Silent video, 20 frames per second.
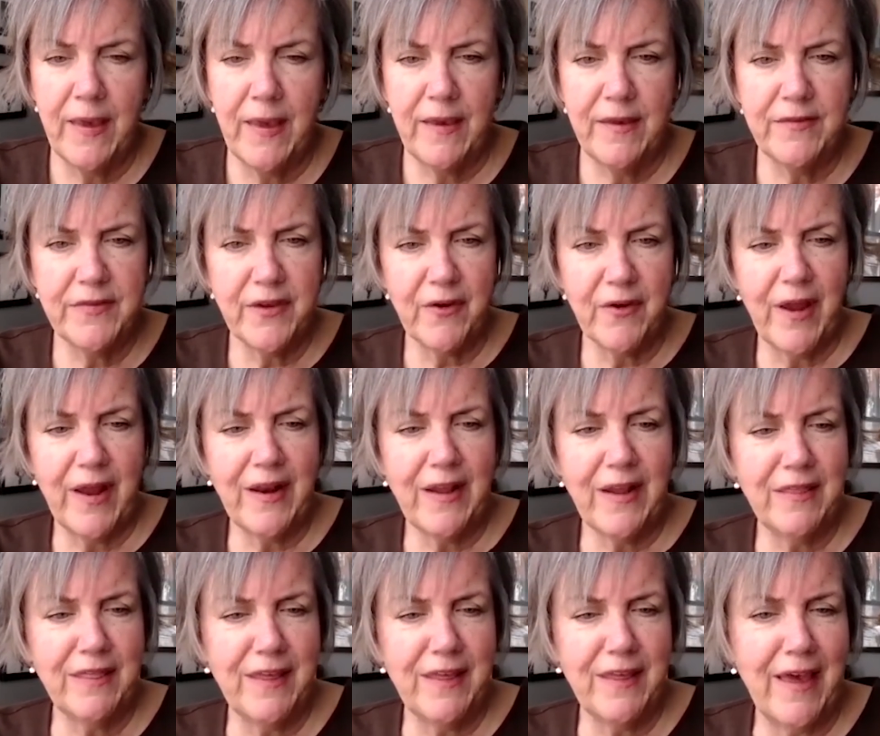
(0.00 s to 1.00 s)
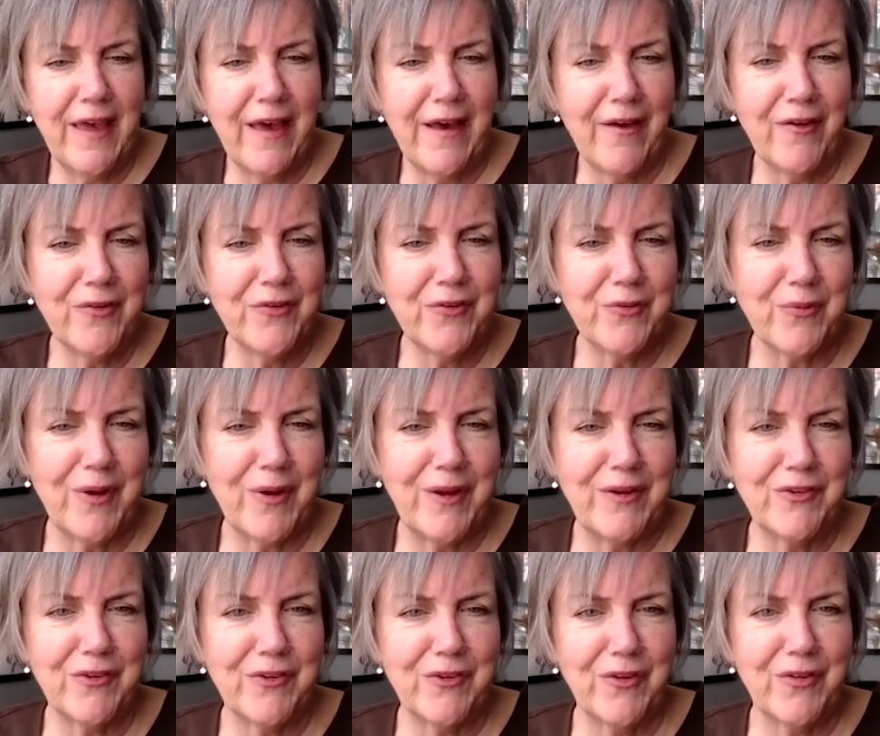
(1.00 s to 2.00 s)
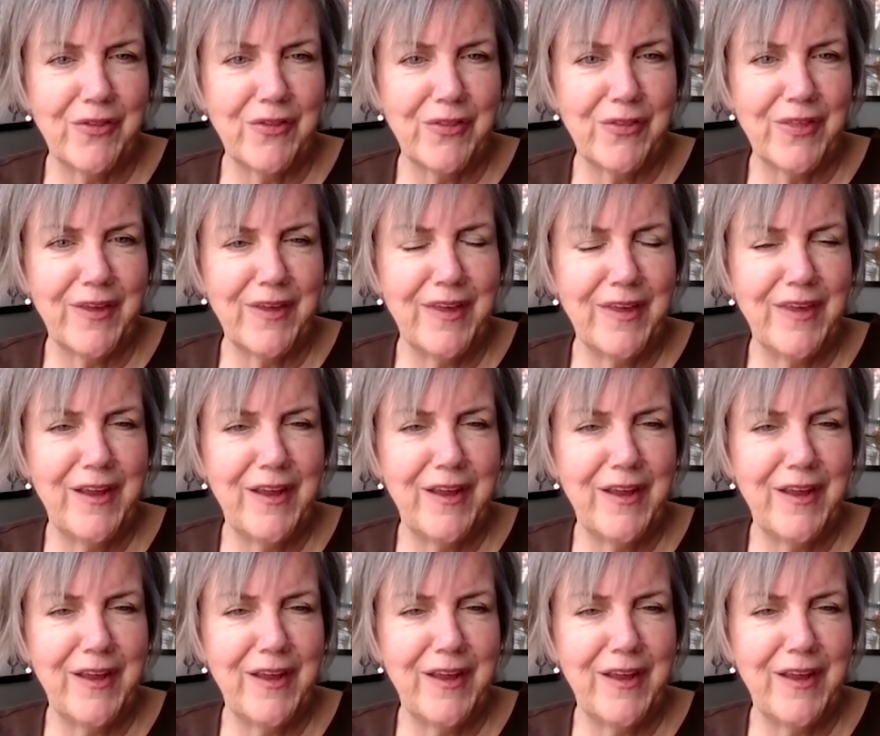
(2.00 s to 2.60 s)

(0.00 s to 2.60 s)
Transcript: Is there anything else, Rachel, that,